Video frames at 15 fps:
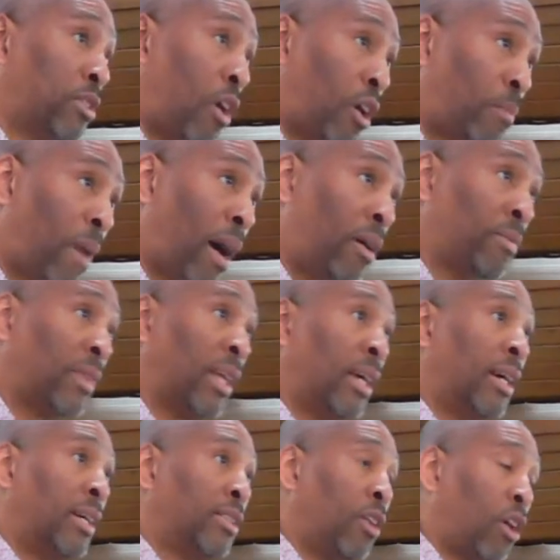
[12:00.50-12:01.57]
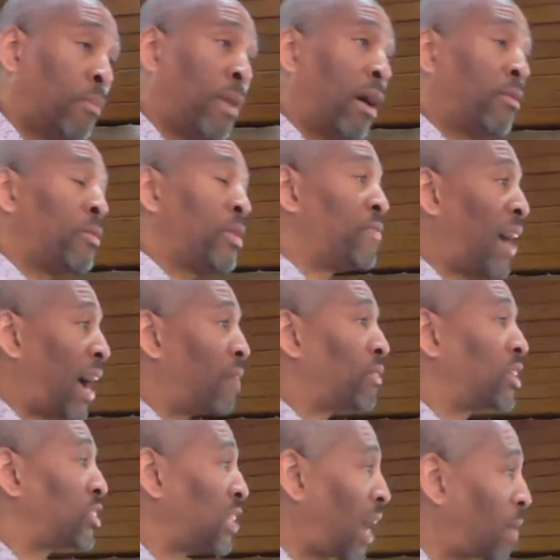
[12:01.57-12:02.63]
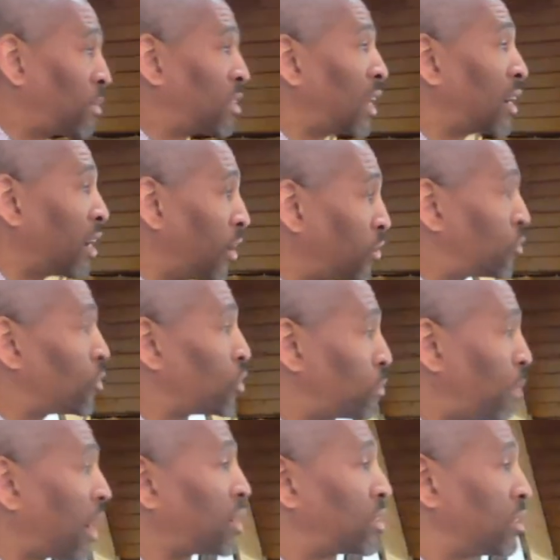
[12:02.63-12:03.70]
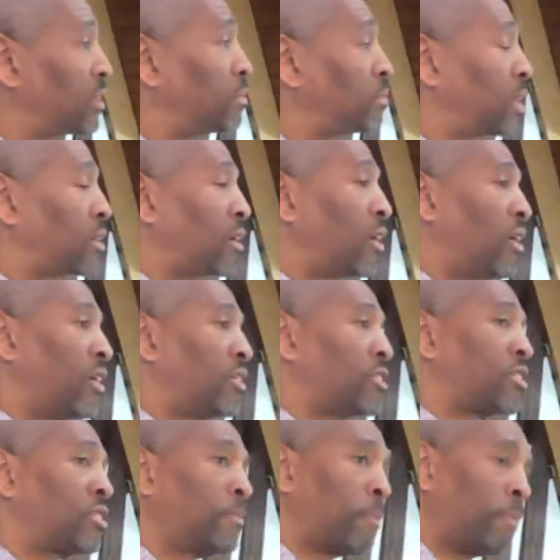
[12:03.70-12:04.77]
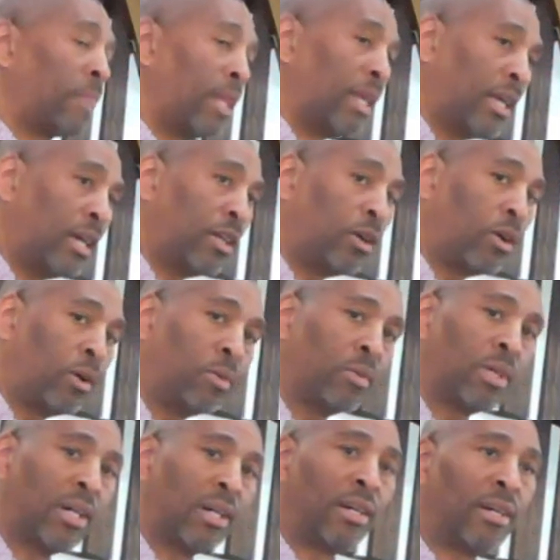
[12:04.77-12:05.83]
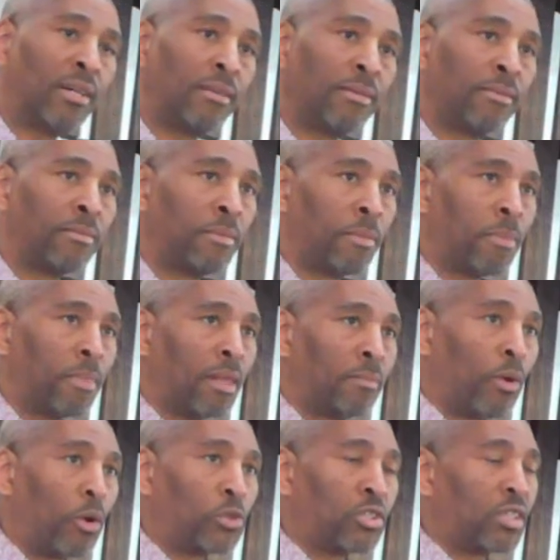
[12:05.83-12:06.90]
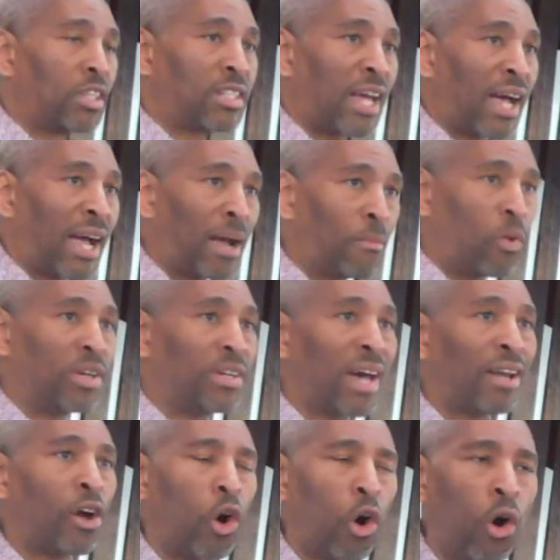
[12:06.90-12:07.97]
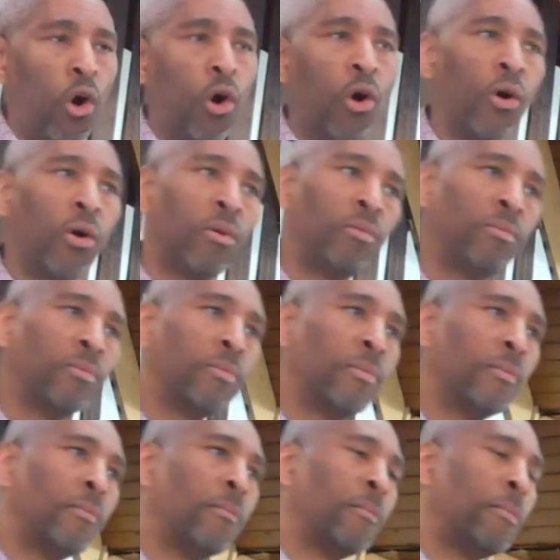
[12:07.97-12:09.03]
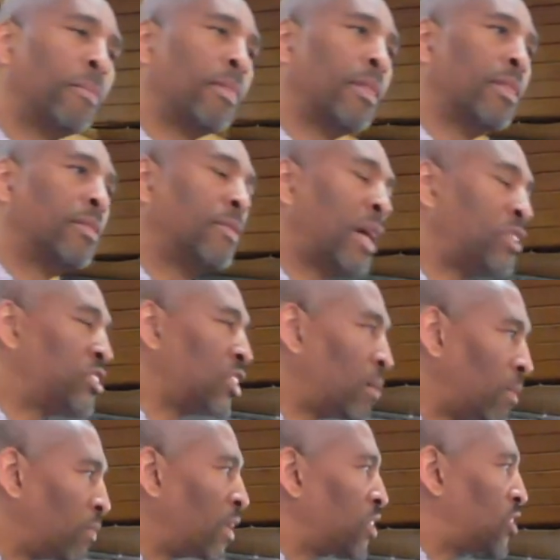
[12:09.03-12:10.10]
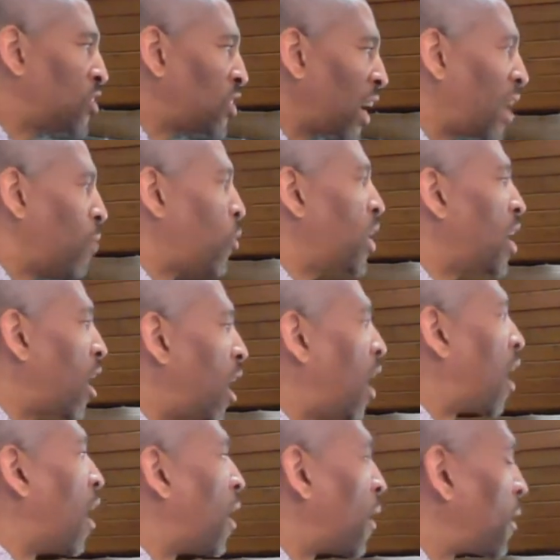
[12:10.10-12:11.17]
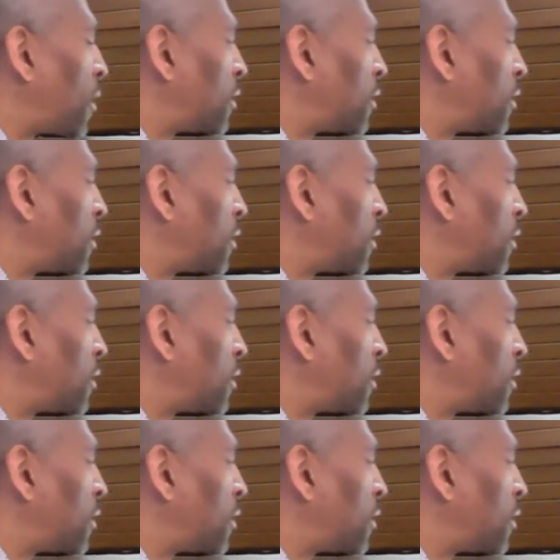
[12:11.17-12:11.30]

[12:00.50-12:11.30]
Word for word: We talk about talk about revival. It's time to take introspection because, you know, uh, most of the time we're not all that some of us say we are.